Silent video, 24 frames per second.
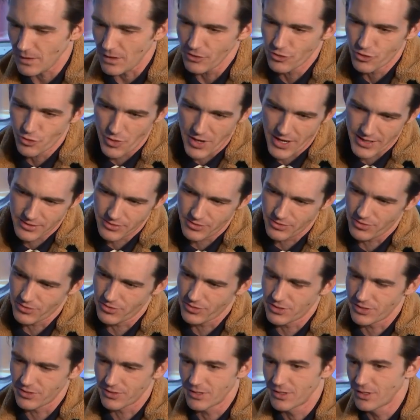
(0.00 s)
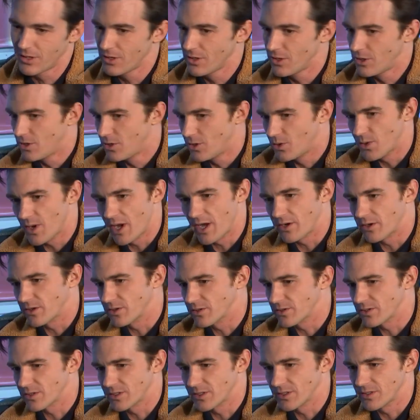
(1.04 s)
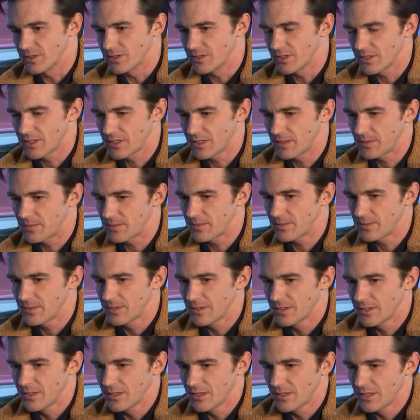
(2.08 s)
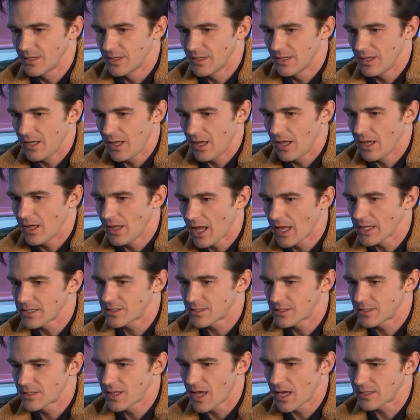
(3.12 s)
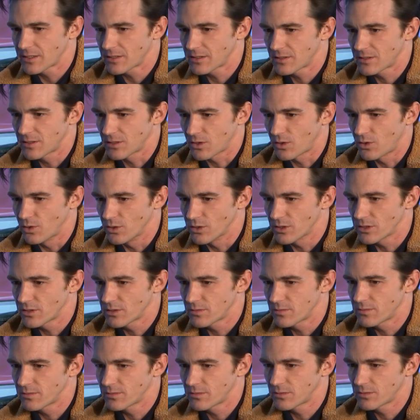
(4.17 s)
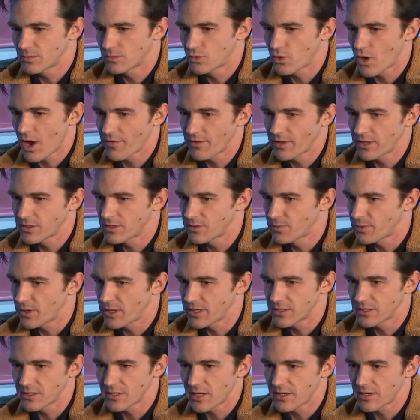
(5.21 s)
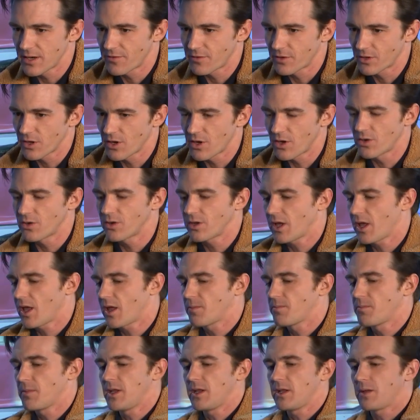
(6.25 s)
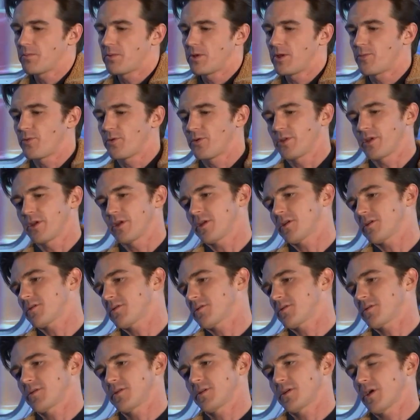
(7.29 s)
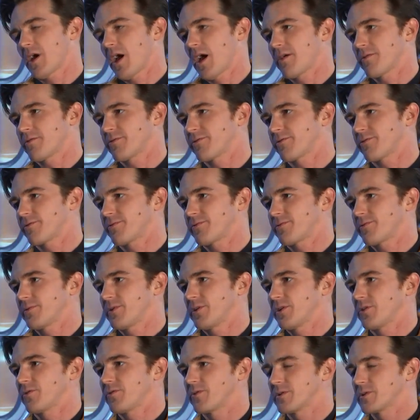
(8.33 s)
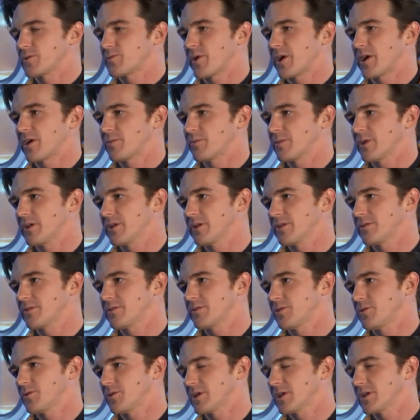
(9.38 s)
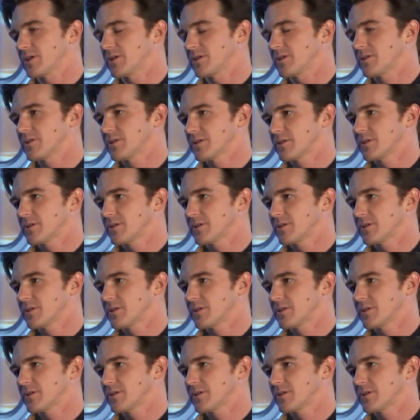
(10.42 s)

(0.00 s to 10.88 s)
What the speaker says: directors and writers, and that's the coolest. Traveling to places I'd never go and meeting people that have inspired me to do what I do.